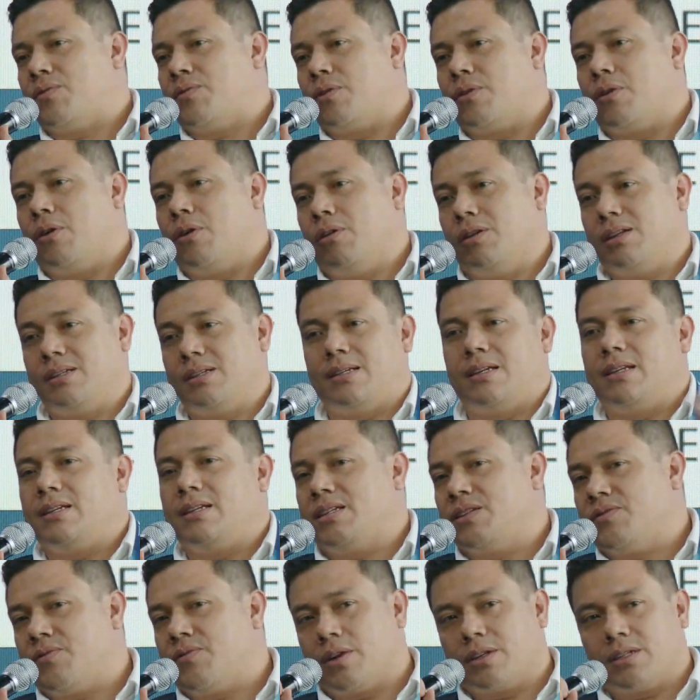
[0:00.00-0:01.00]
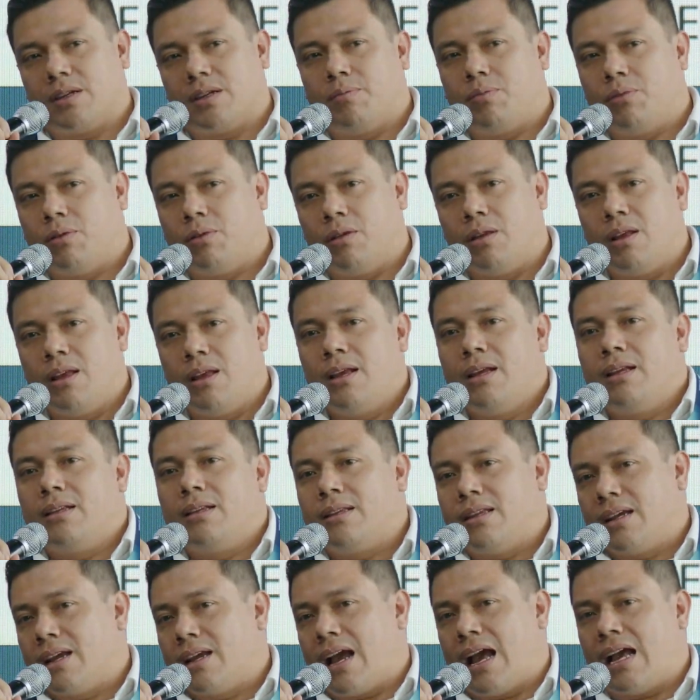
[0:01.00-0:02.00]
for all the citizens. For example,
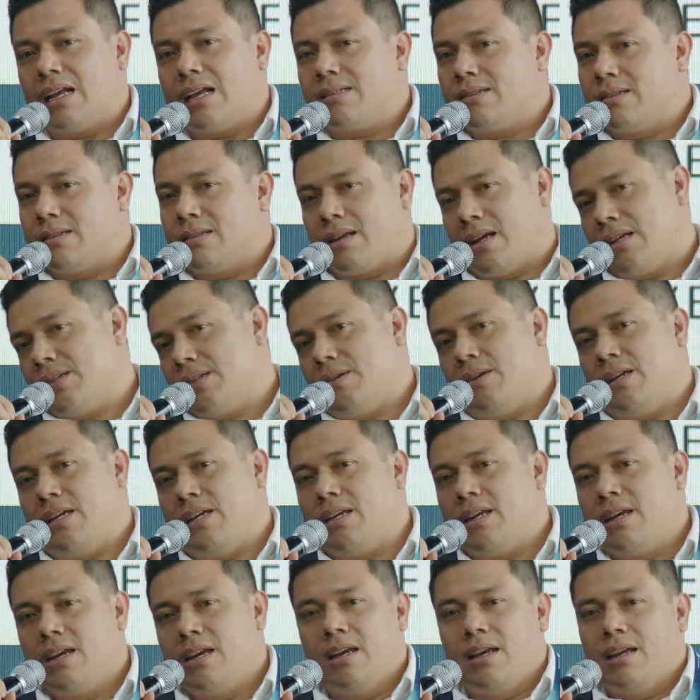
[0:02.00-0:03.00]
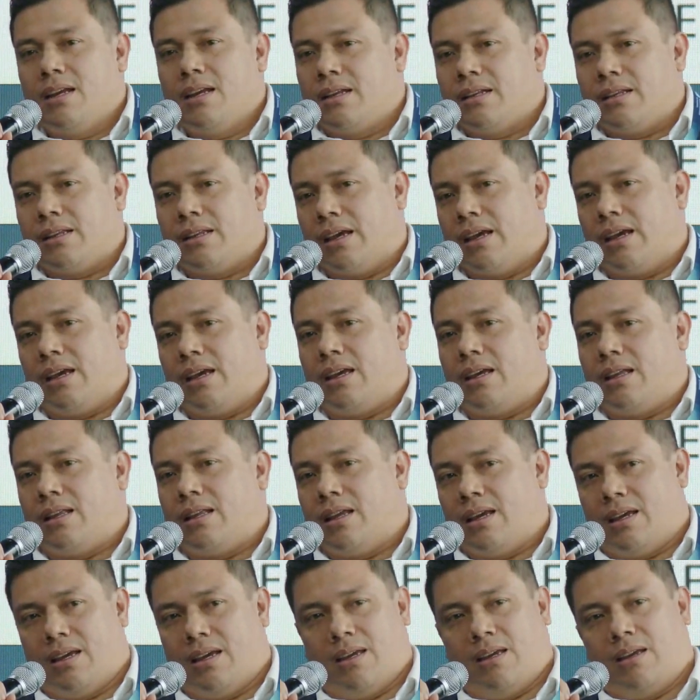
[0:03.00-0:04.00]
the gasoline,
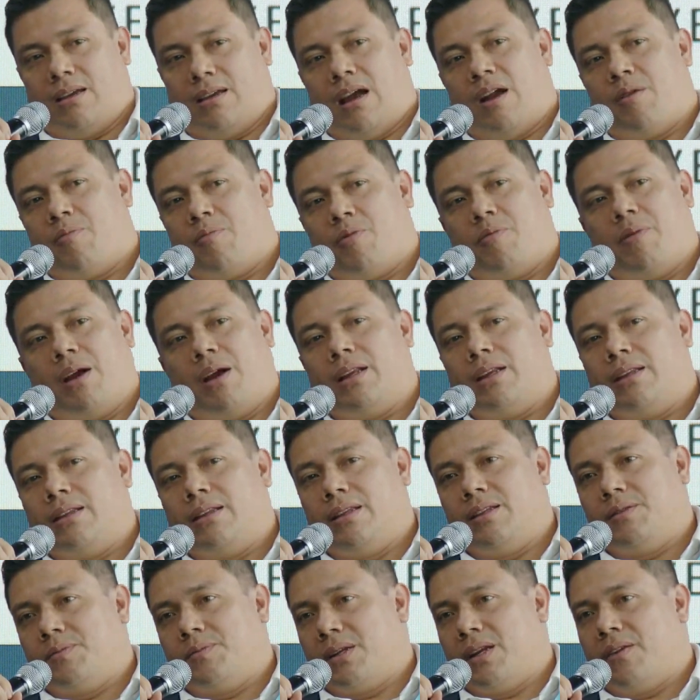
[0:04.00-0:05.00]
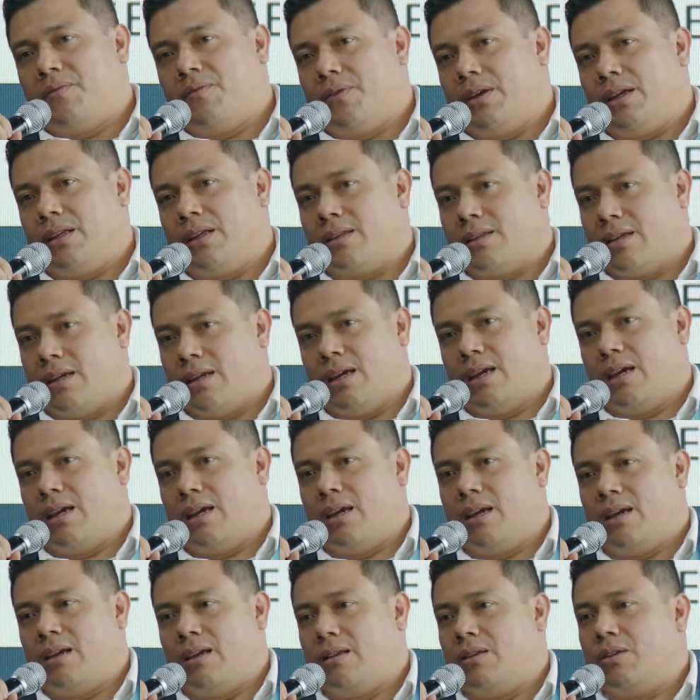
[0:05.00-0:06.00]
they are providing this benefit,
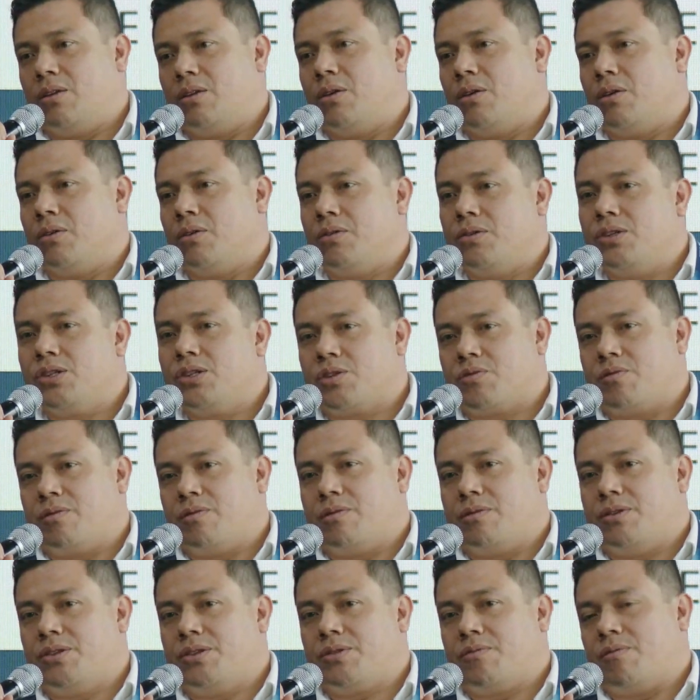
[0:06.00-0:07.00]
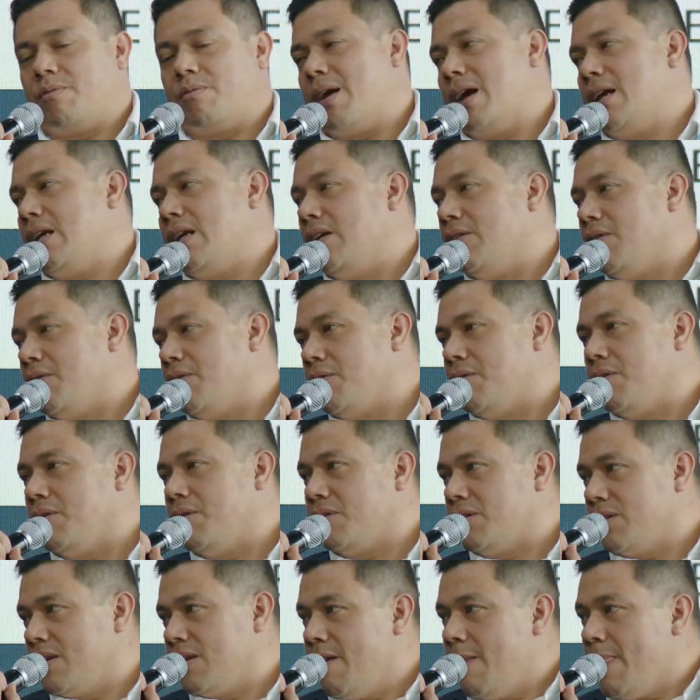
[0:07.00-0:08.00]
no discriminating or
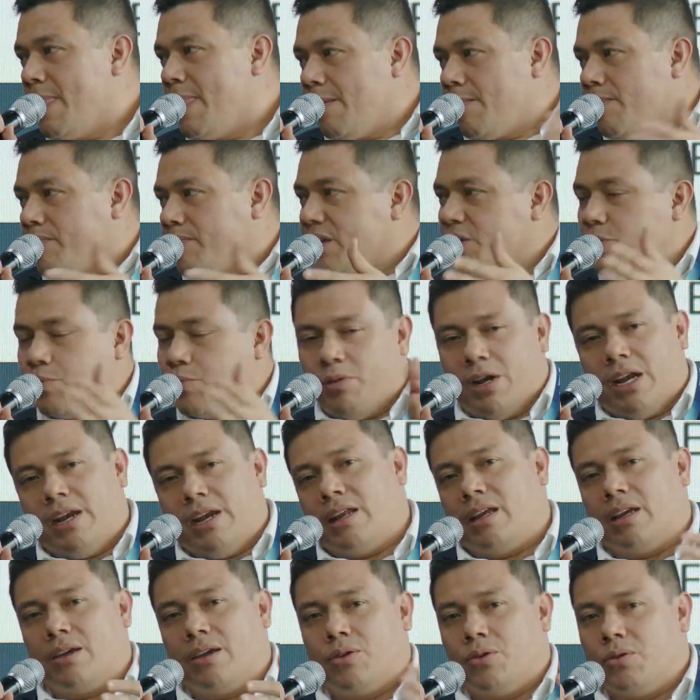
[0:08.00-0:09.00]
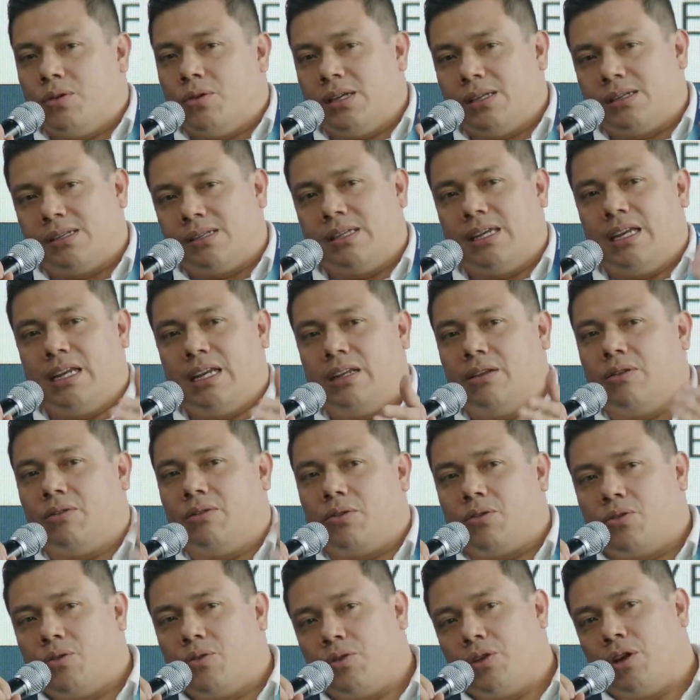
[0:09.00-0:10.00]
not splitting who is needing or
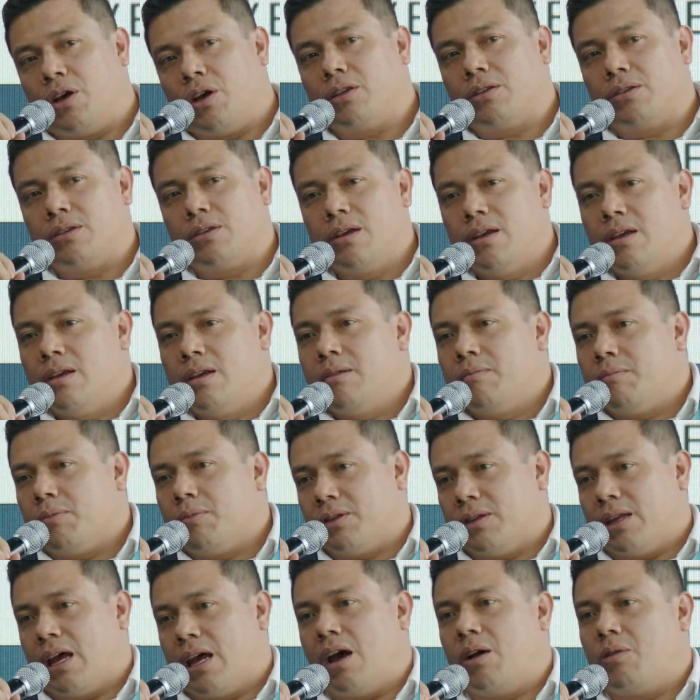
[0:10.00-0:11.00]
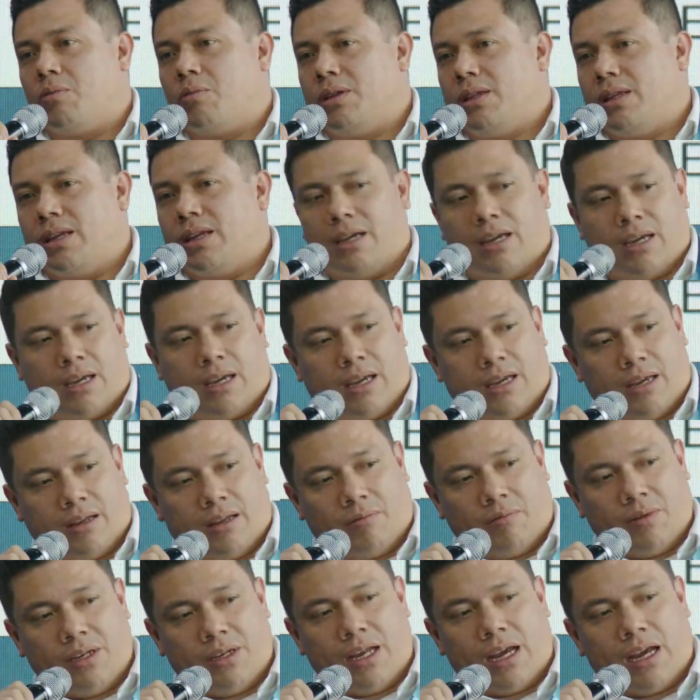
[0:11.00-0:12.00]
who not. But now with the
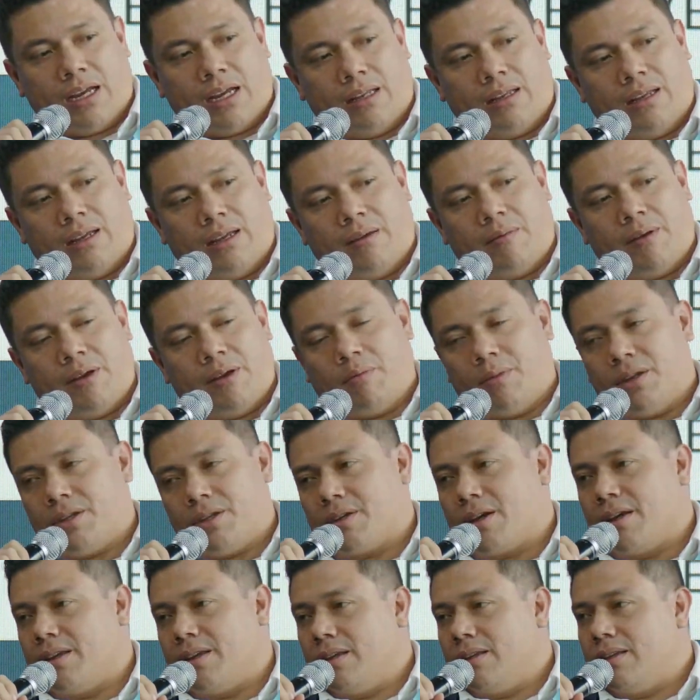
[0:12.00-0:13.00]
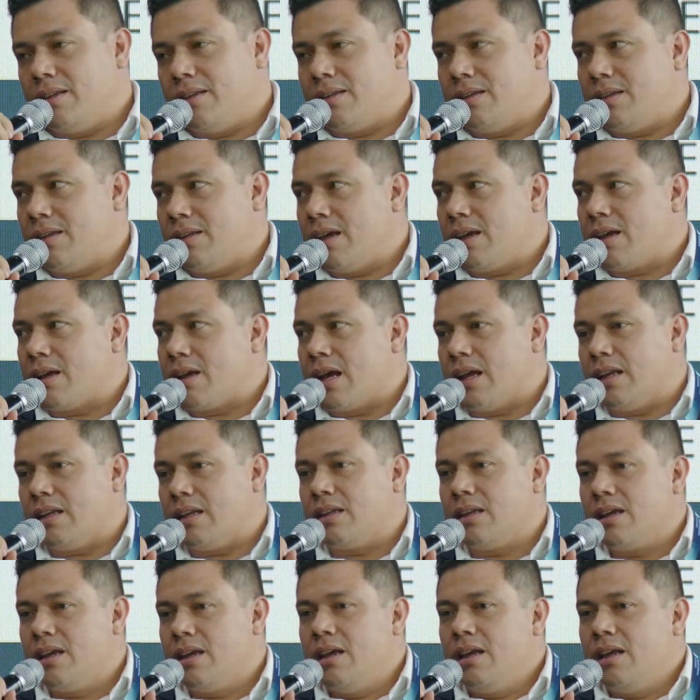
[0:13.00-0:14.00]
biometric identity, they
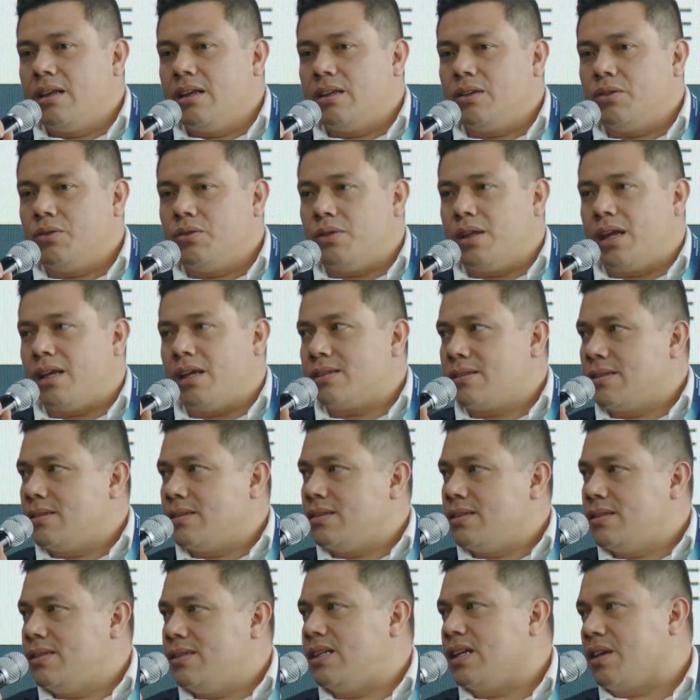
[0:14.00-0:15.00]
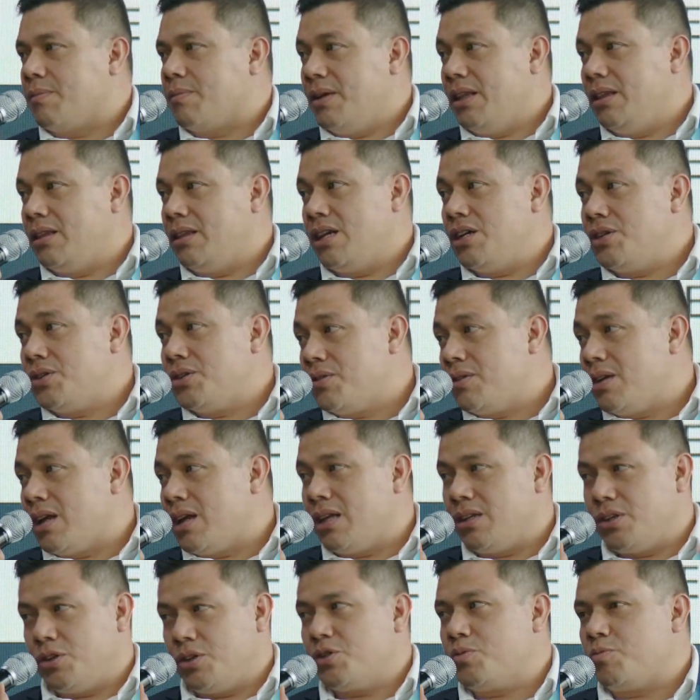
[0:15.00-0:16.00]
can do that segmentation
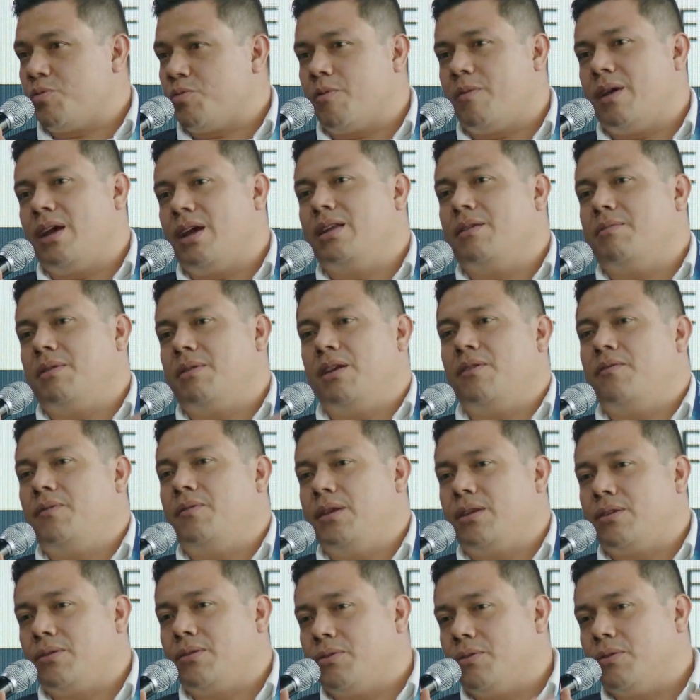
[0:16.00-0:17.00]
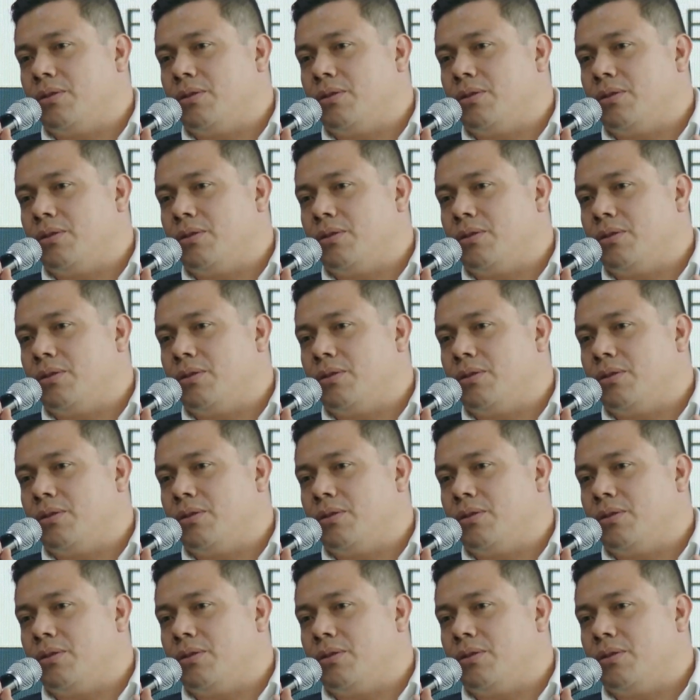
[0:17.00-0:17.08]
and just provide the benefit